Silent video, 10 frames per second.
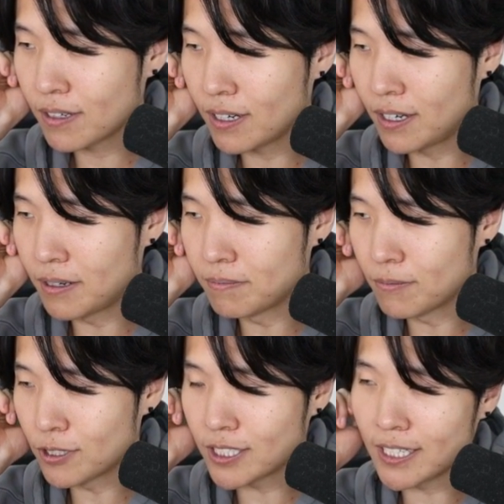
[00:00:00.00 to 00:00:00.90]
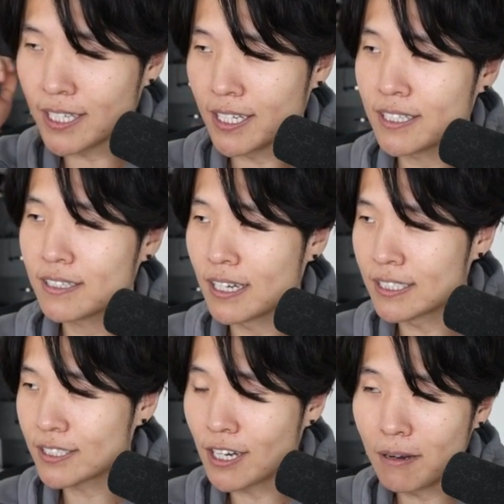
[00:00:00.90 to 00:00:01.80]
um, which I take
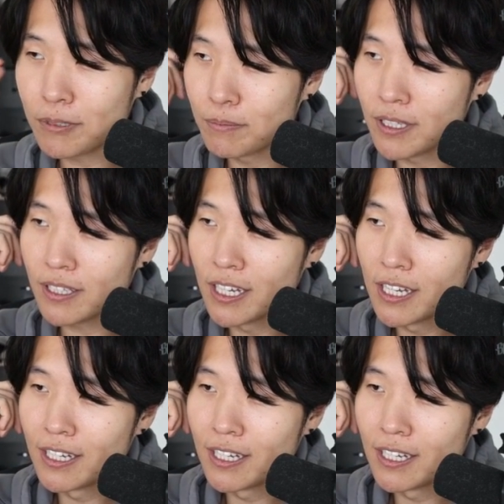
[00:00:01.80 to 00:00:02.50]
as a compliment